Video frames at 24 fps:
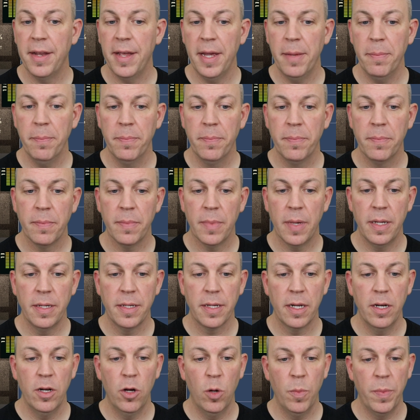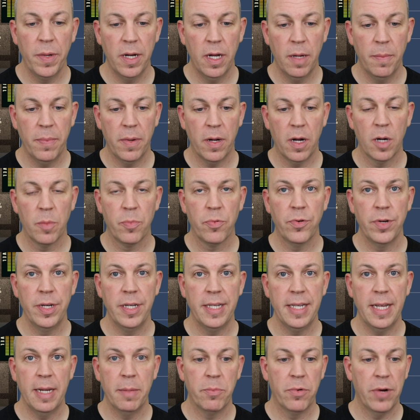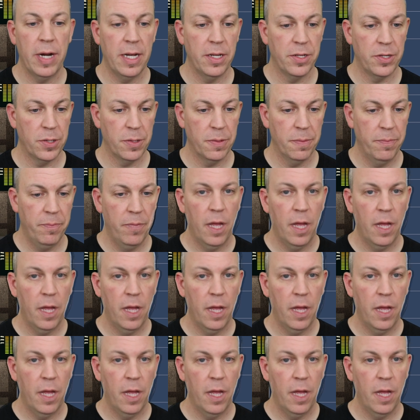name, it's going to open up our preset browser.